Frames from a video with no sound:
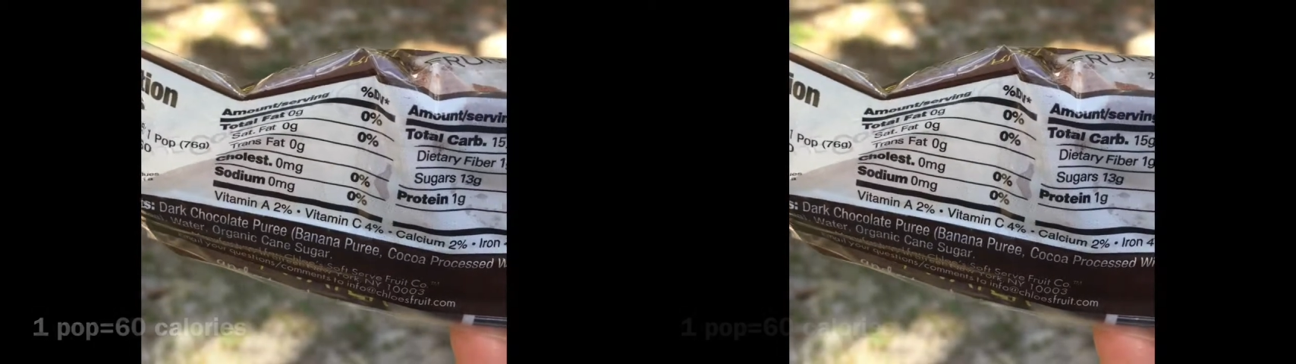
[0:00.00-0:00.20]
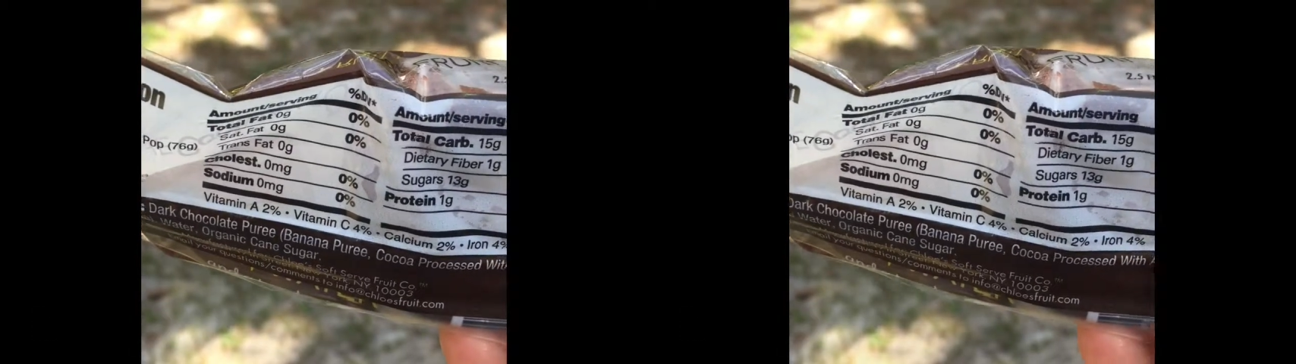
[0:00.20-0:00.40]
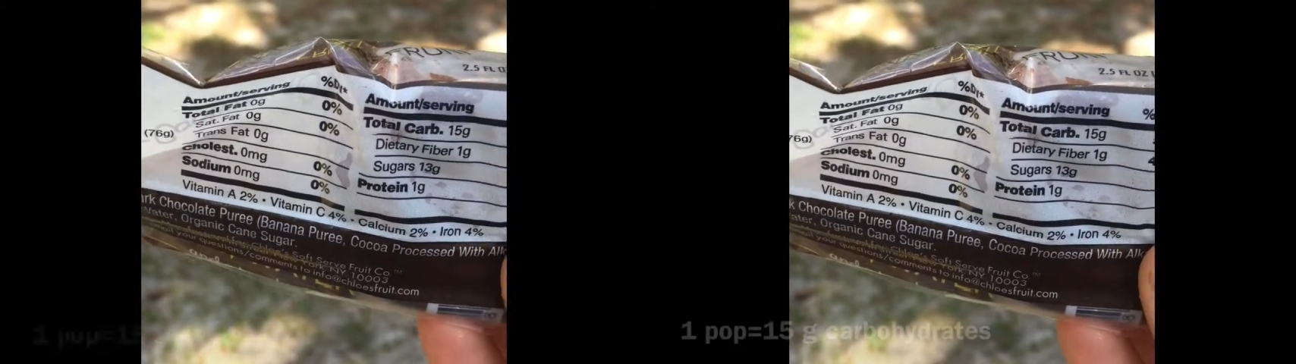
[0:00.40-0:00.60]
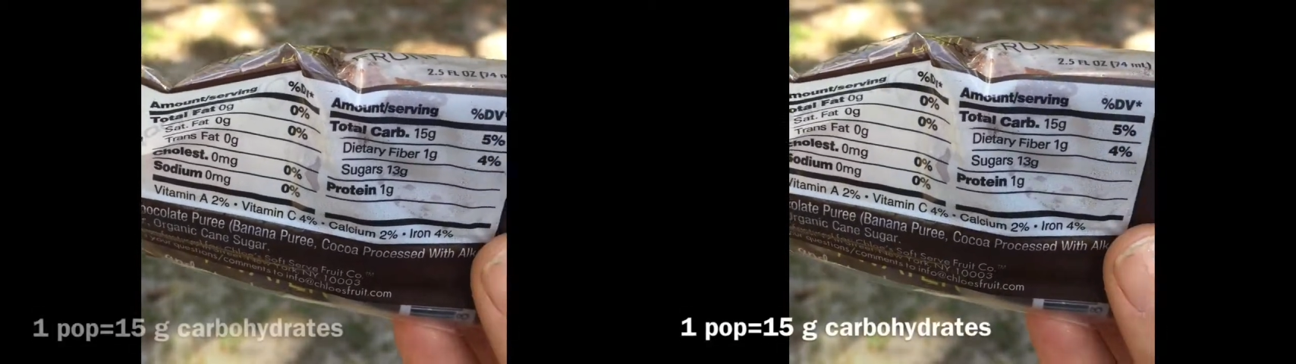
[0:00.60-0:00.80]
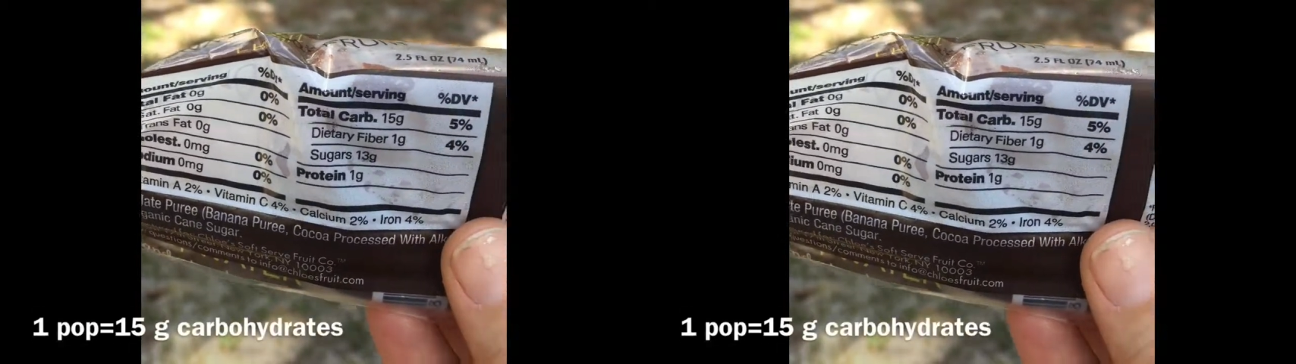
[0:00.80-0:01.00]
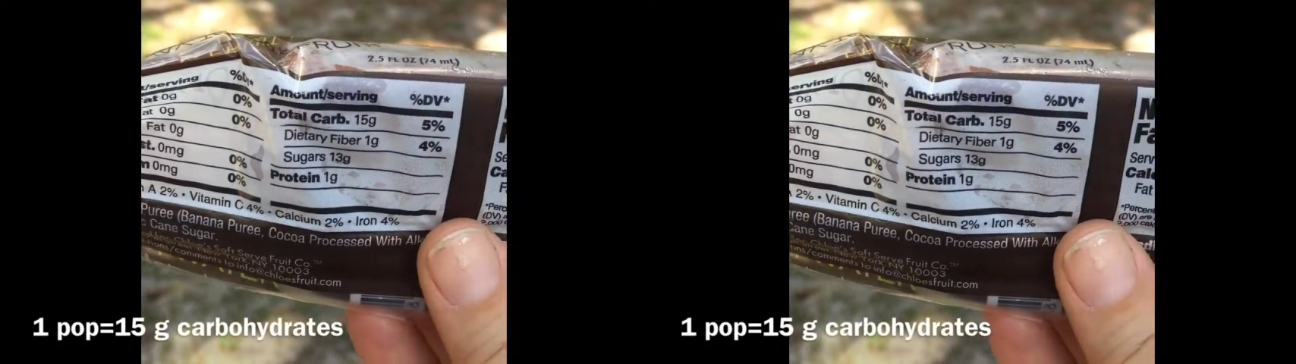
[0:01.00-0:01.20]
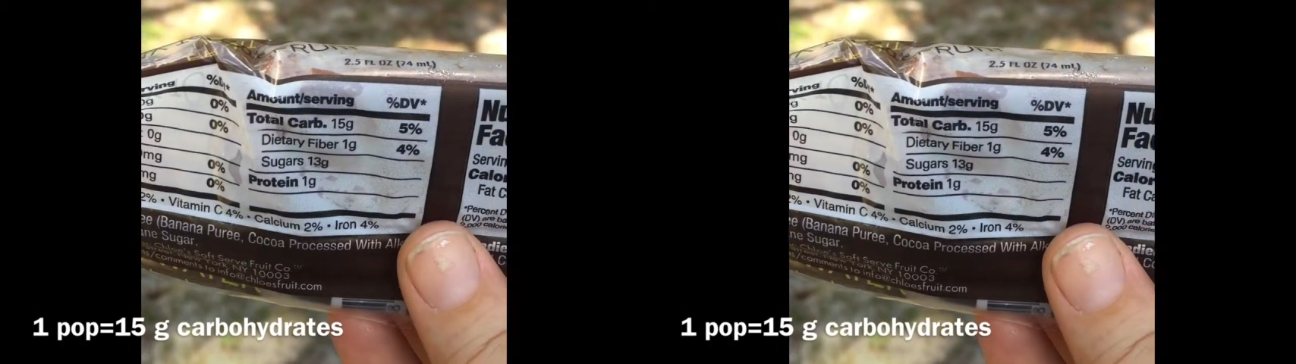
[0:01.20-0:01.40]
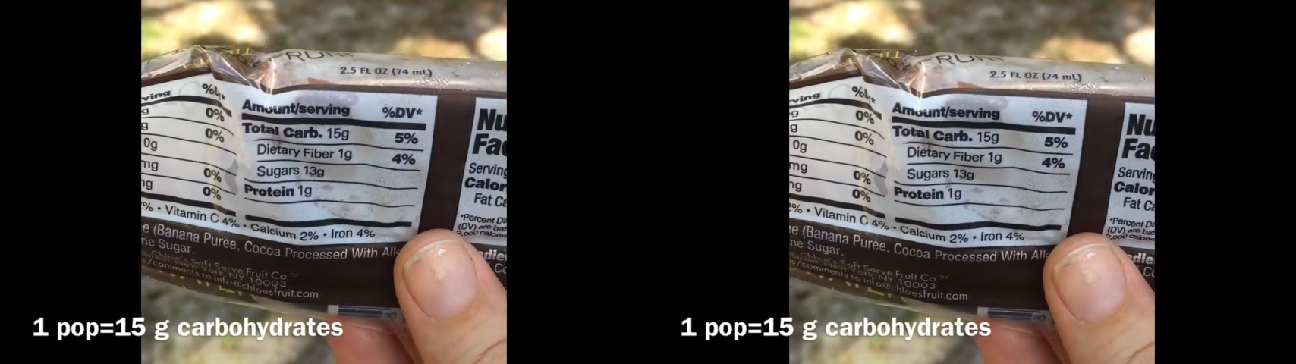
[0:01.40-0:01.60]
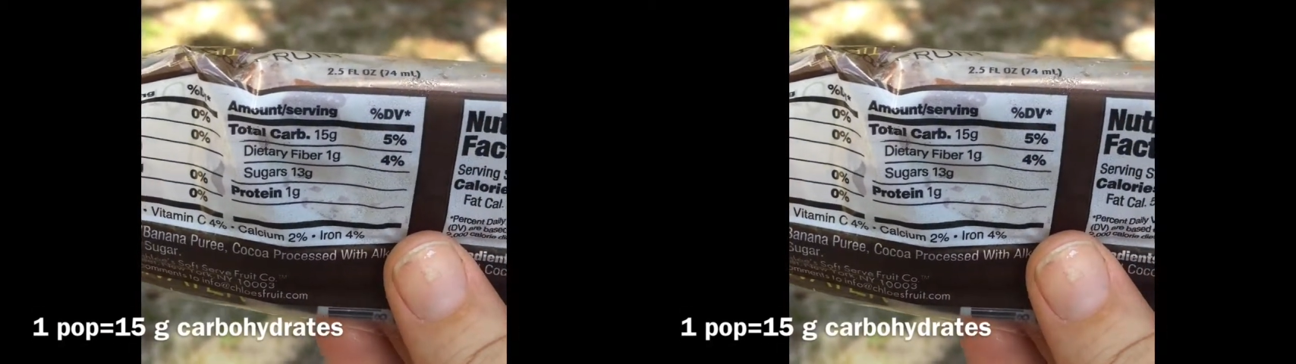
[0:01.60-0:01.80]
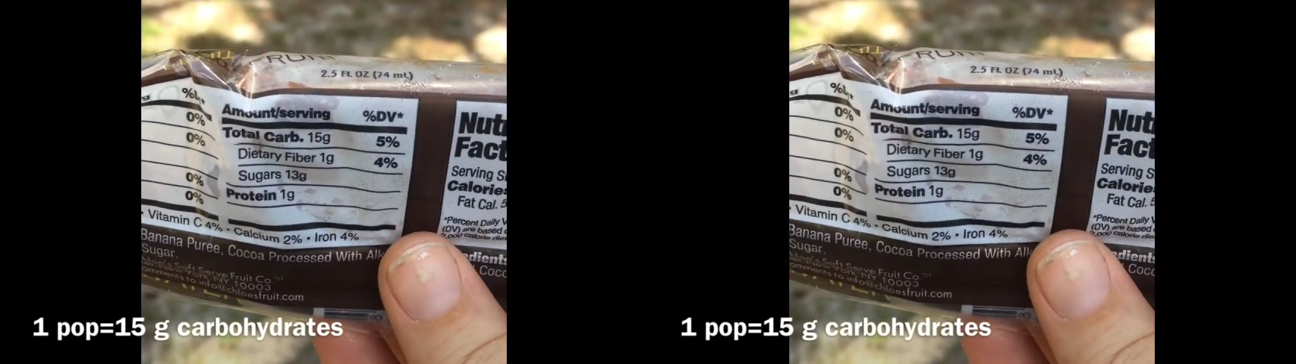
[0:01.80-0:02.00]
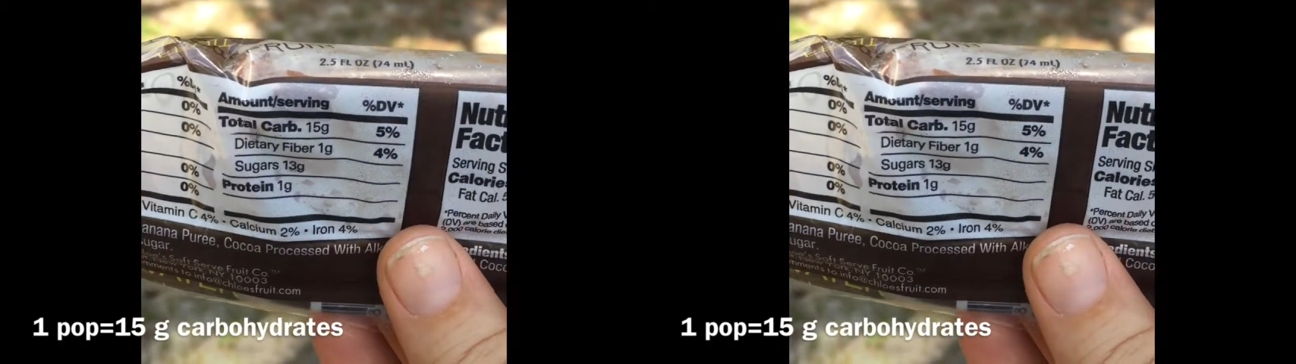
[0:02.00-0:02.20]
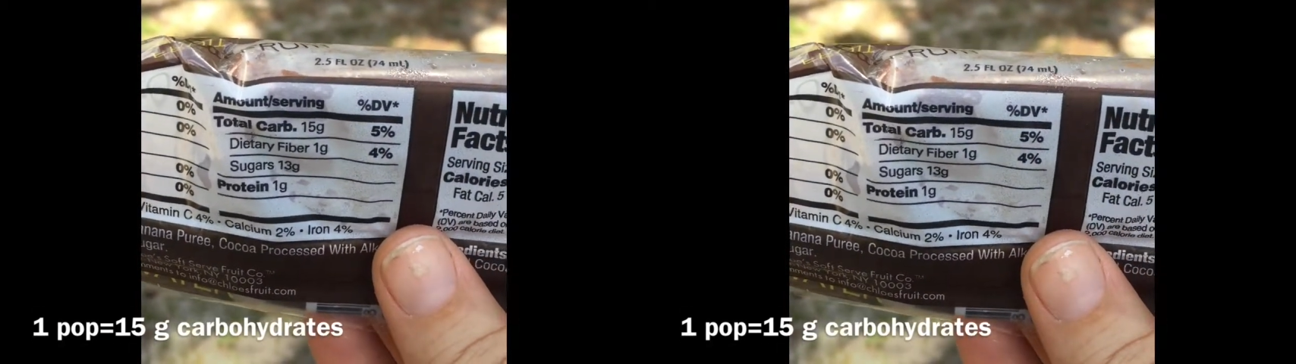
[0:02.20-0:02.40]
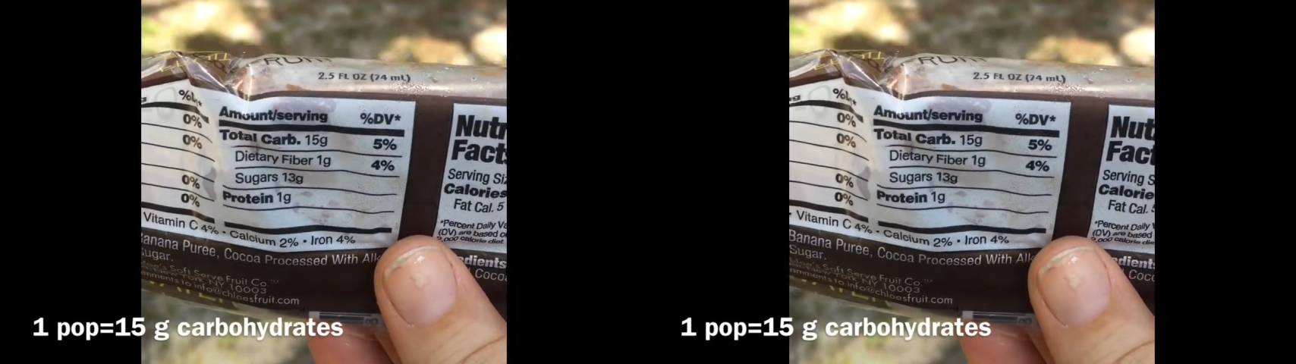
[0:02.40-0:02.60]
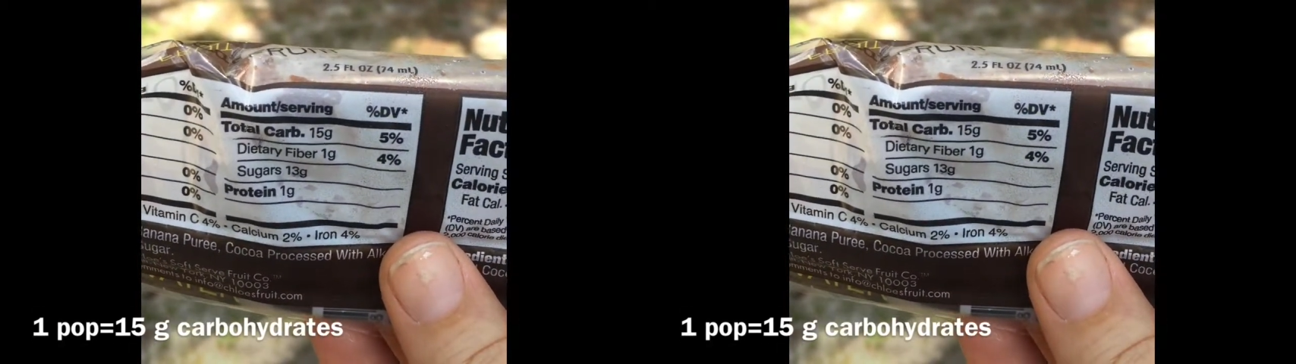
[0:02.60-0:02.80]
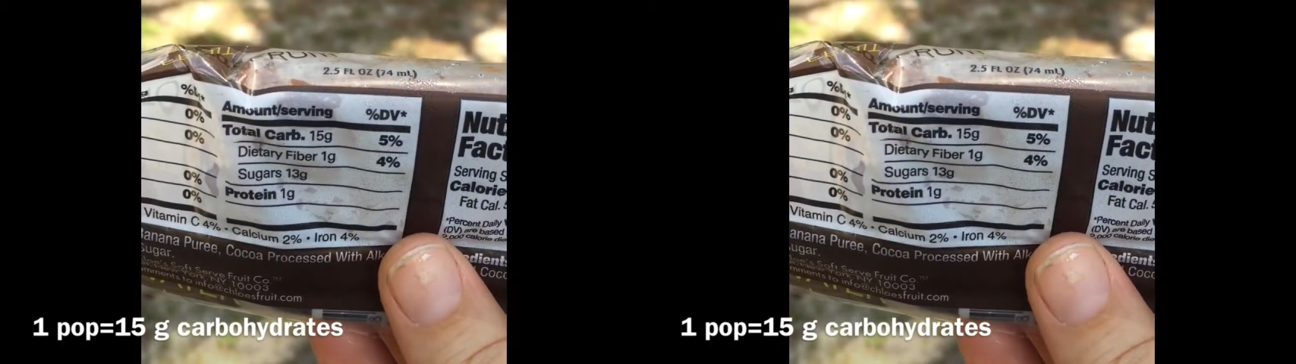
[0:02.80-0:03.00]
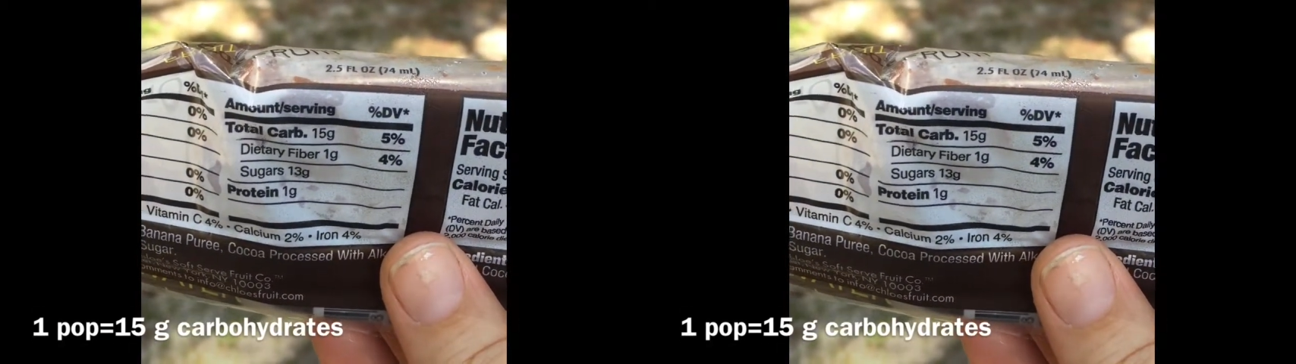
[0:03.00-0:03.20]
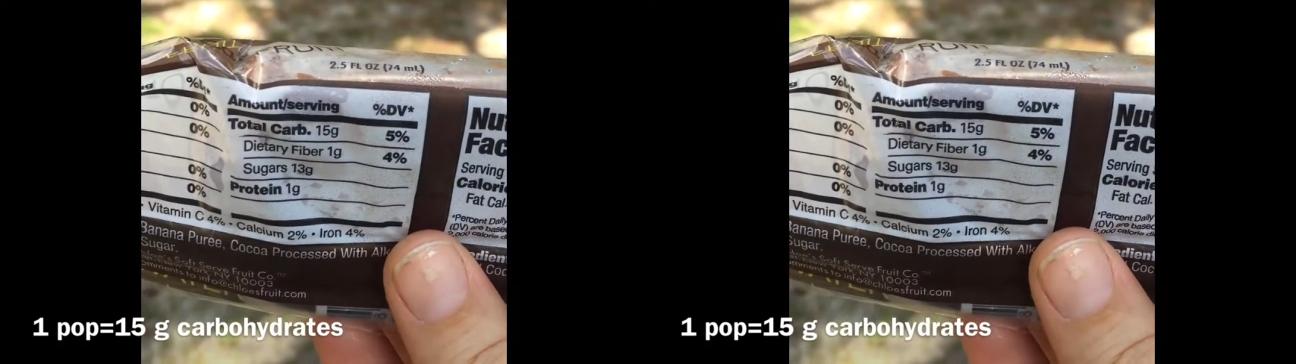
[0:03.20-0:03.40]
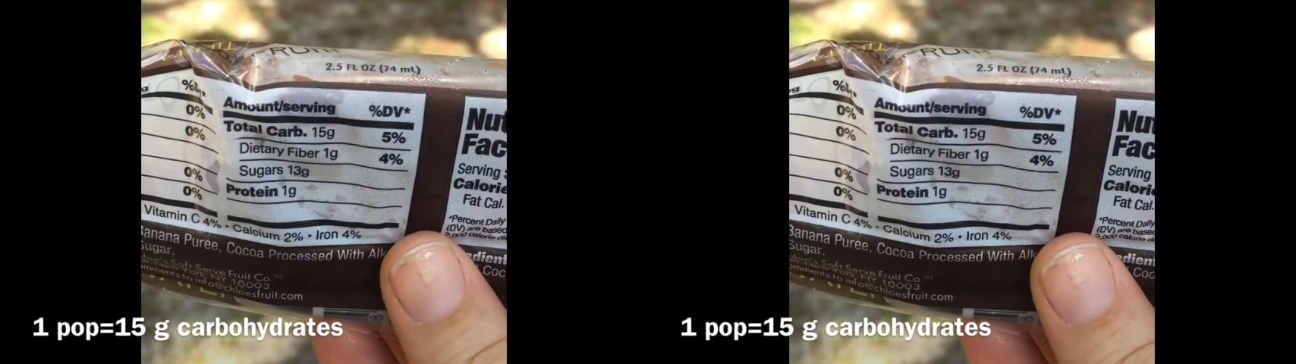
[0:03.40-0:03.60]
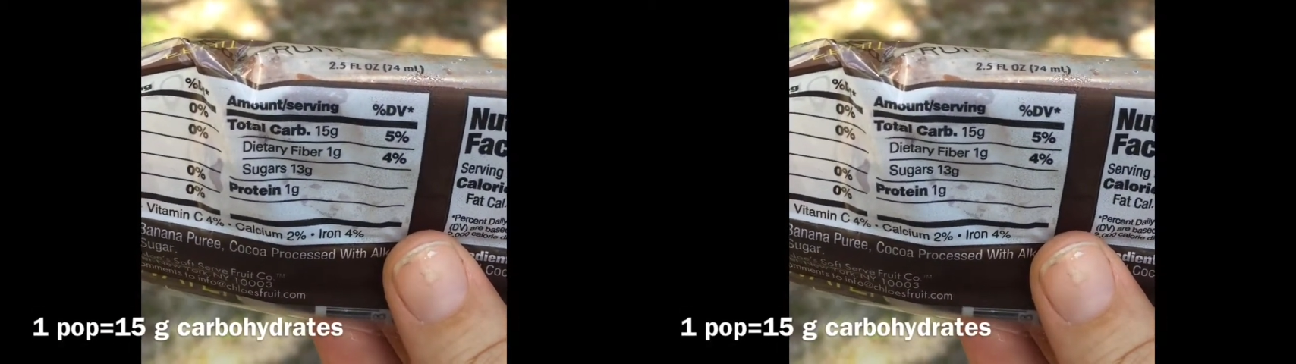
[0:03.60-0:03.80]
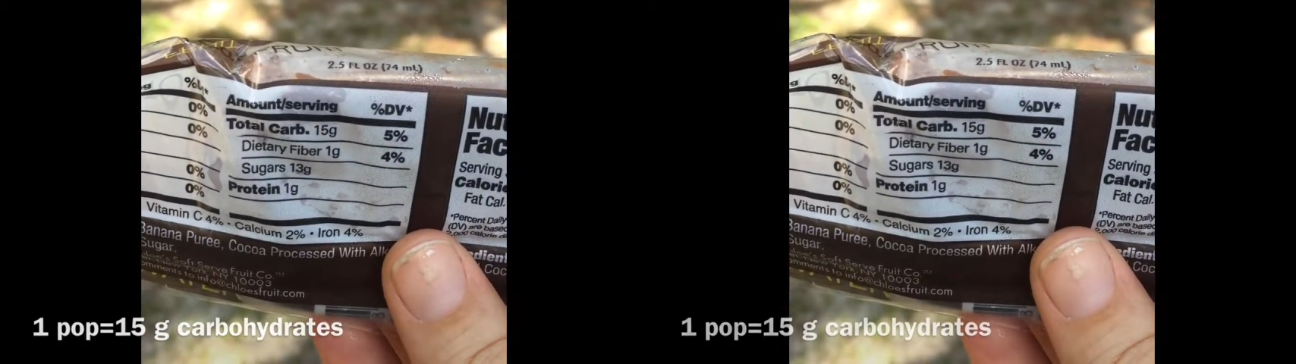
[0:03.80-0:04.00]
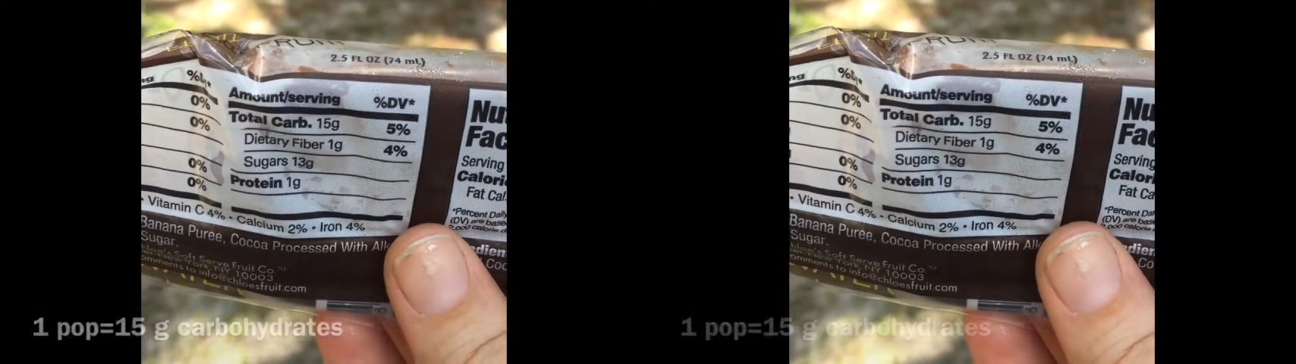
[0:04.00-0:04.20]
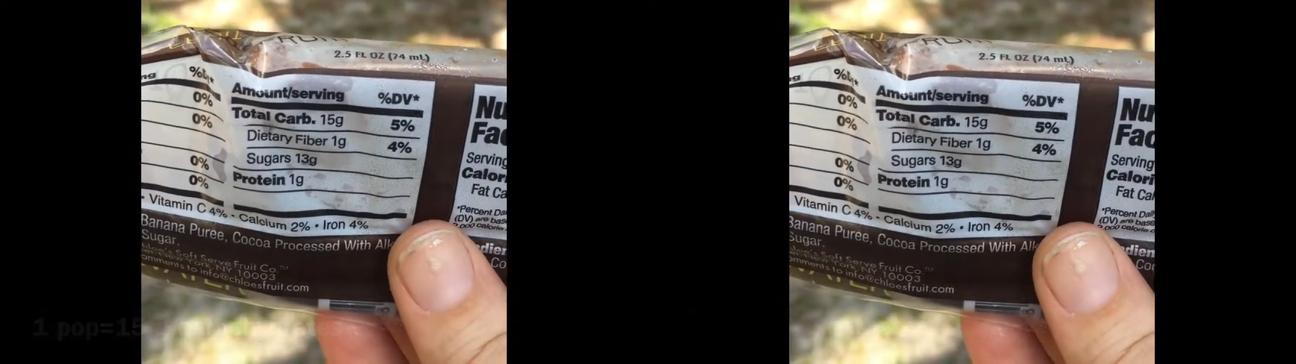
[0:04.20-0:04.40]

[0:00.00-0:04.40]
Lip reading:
(no speaker visible)